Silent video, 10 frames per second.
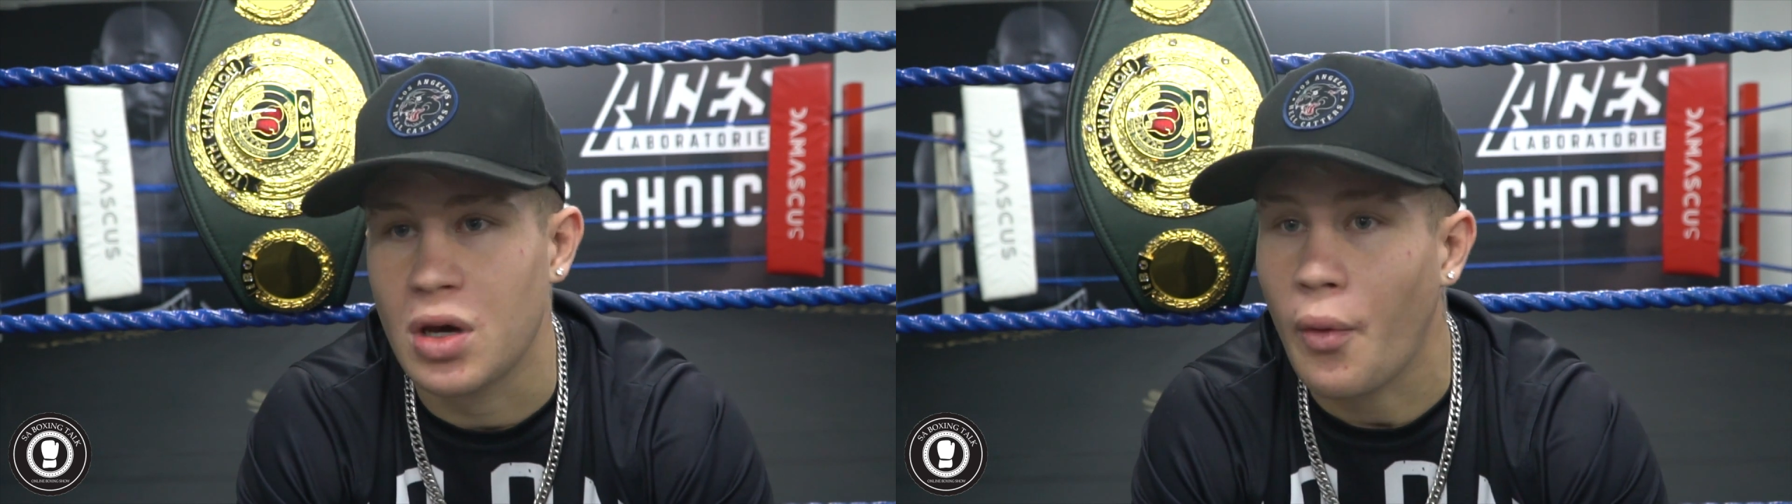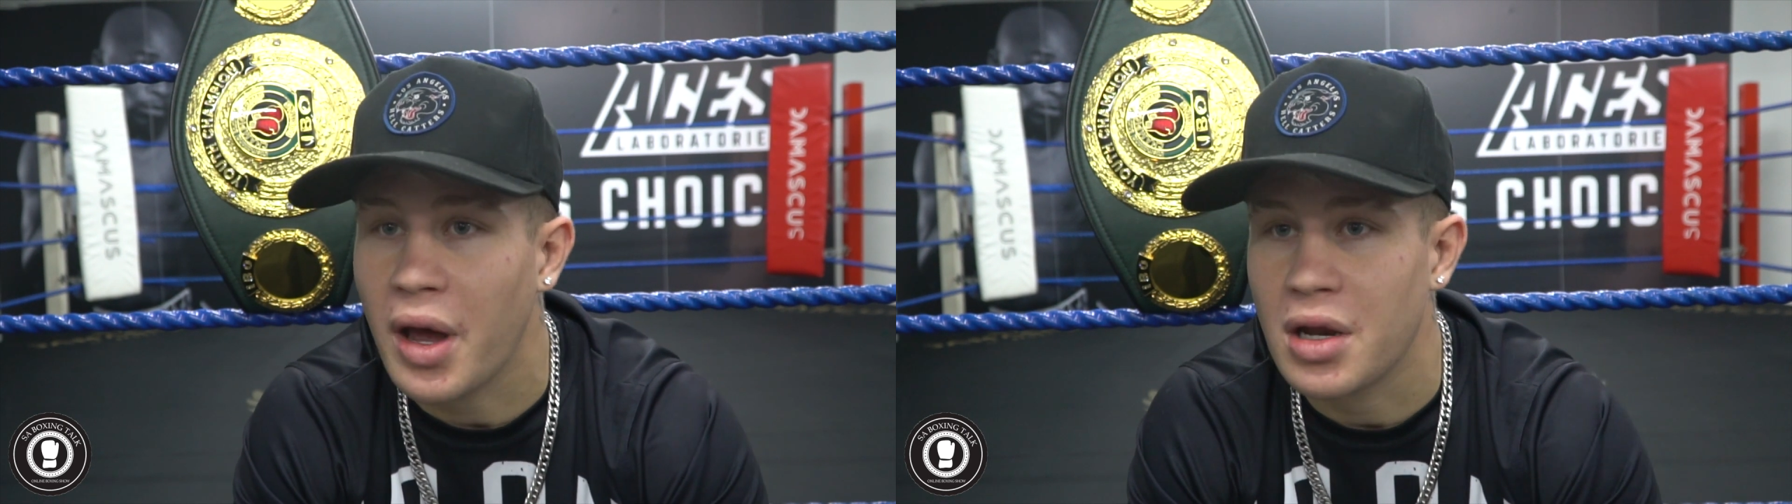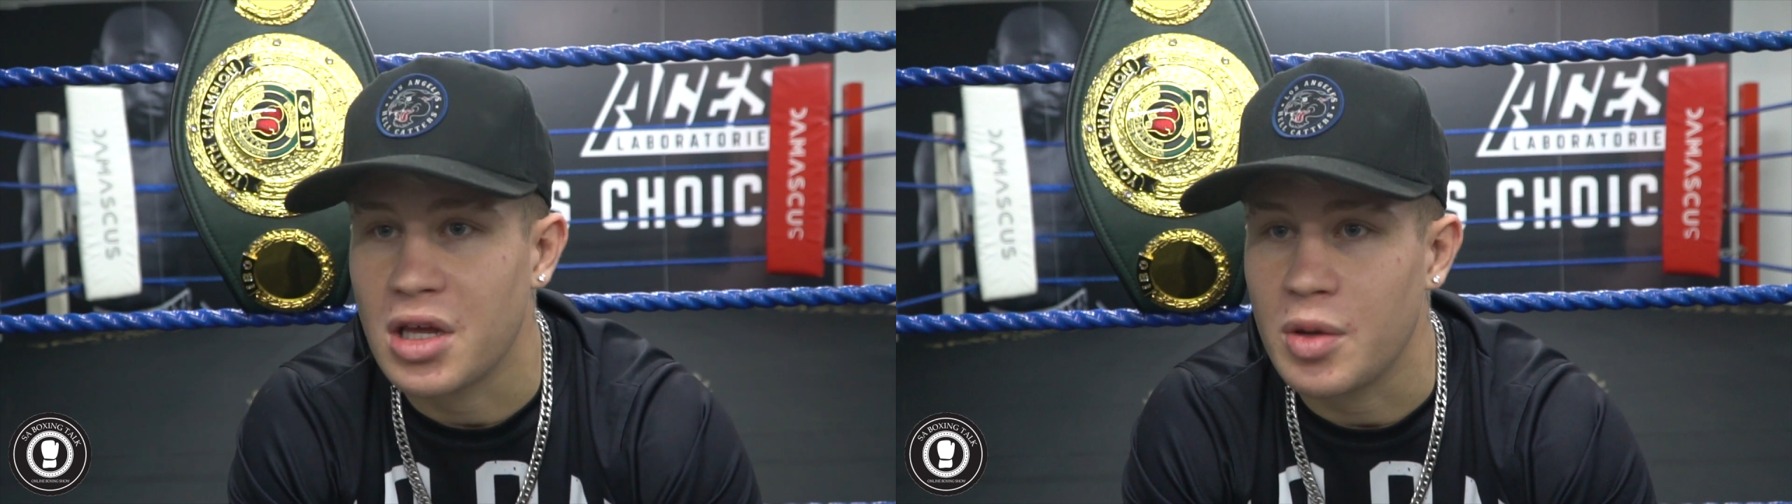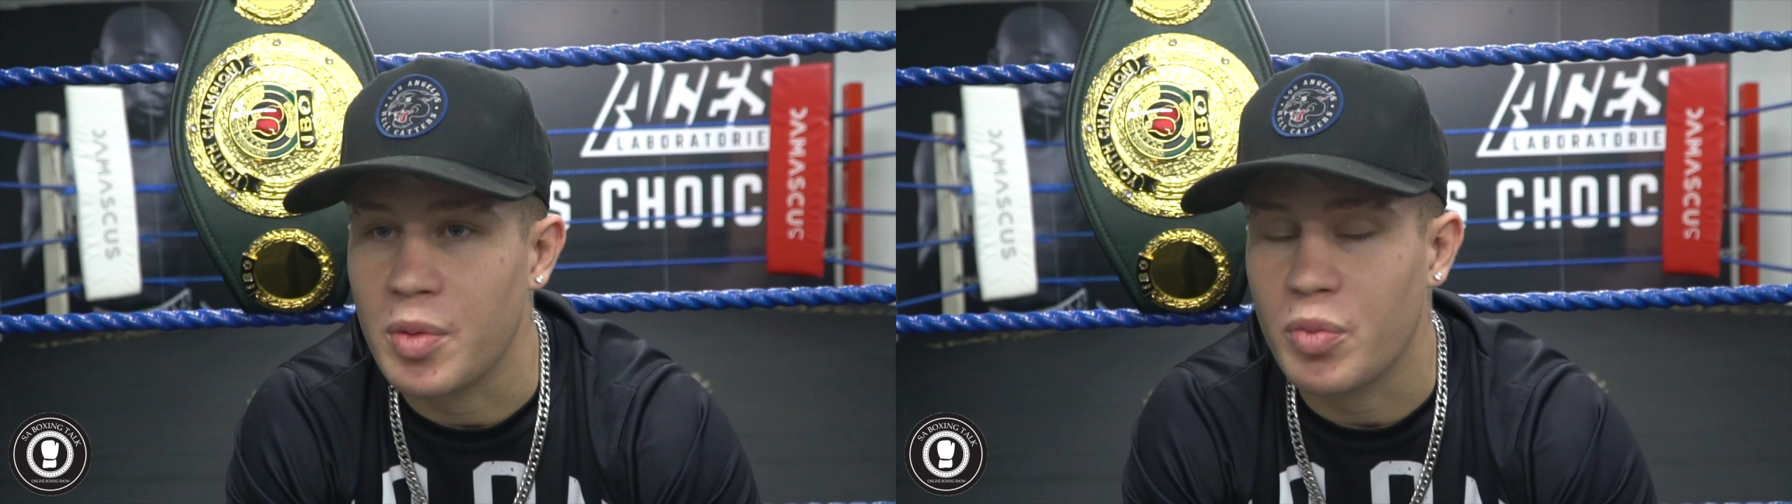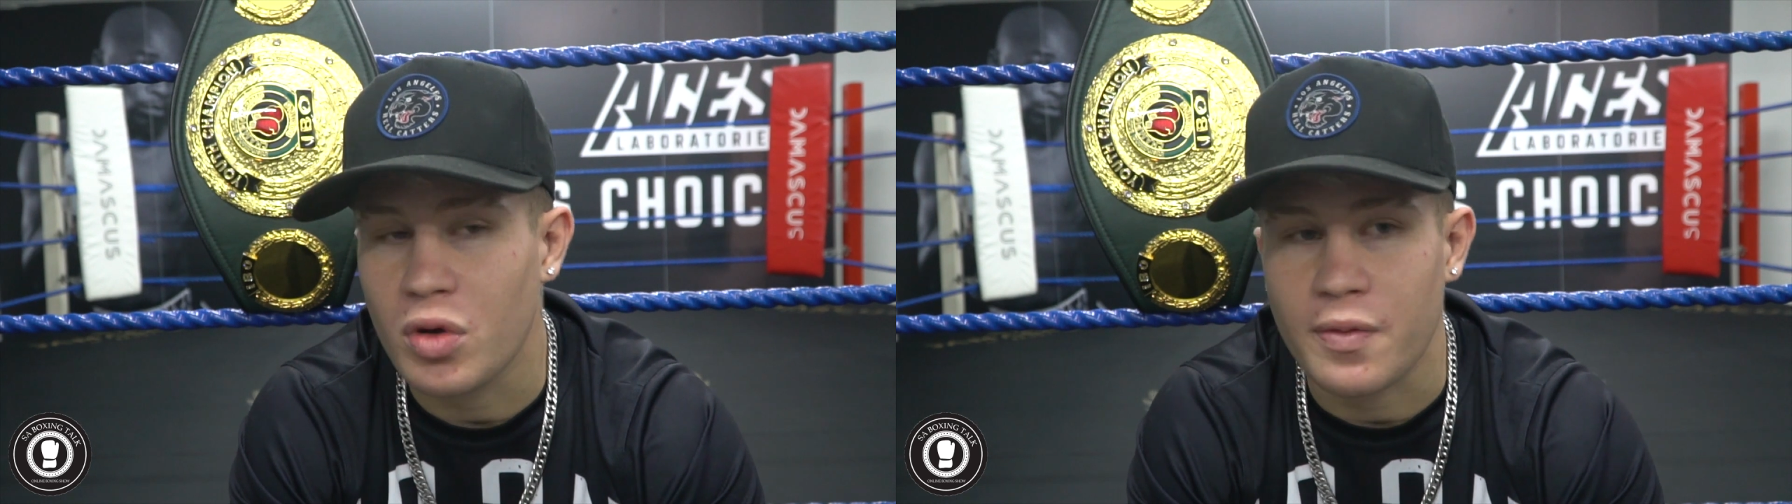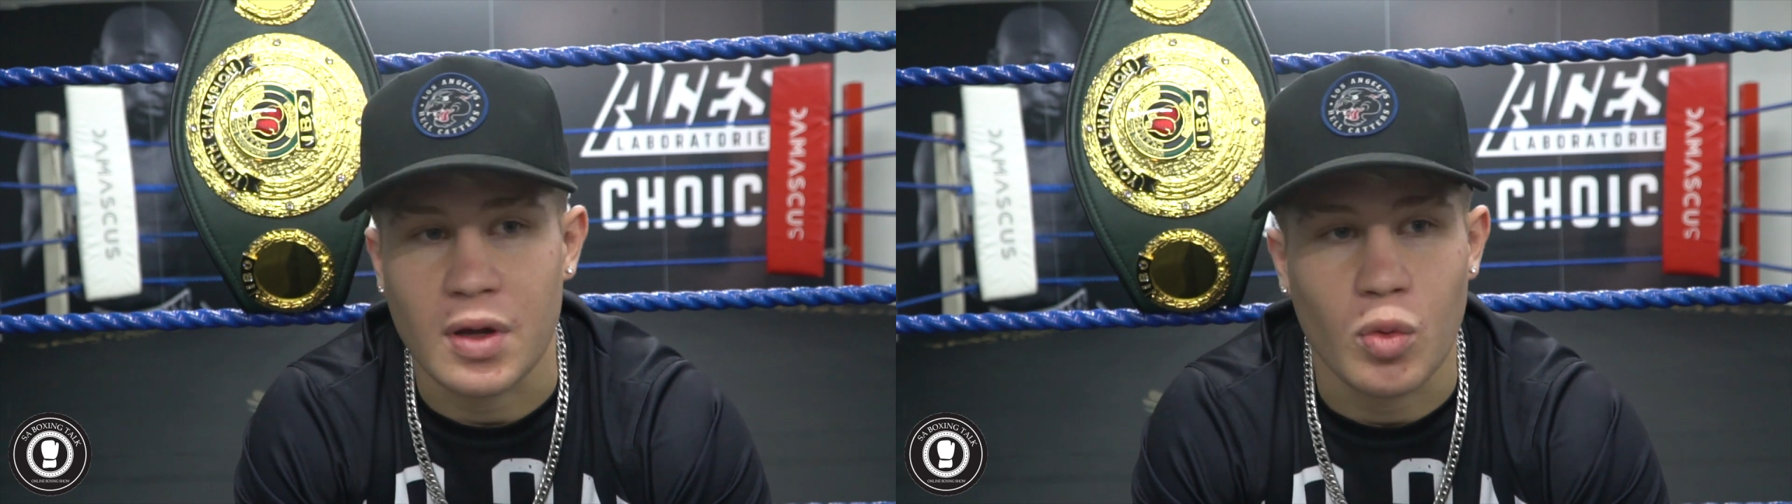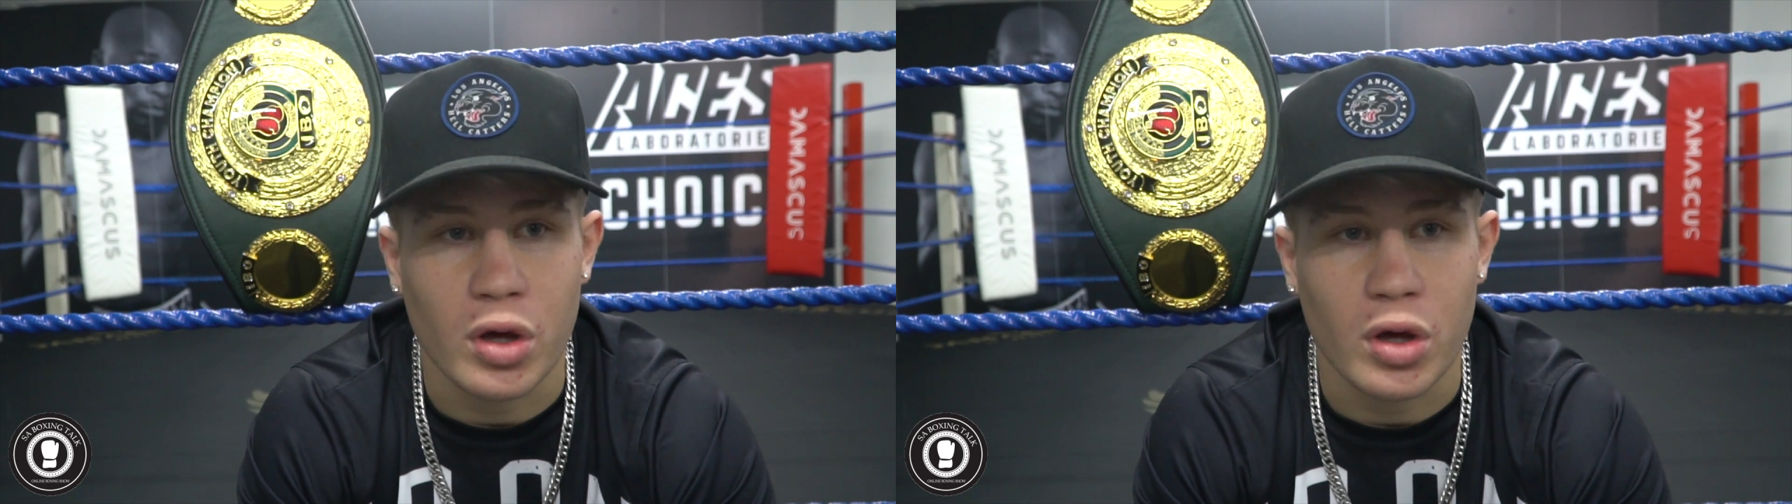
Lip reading: away and keep improving,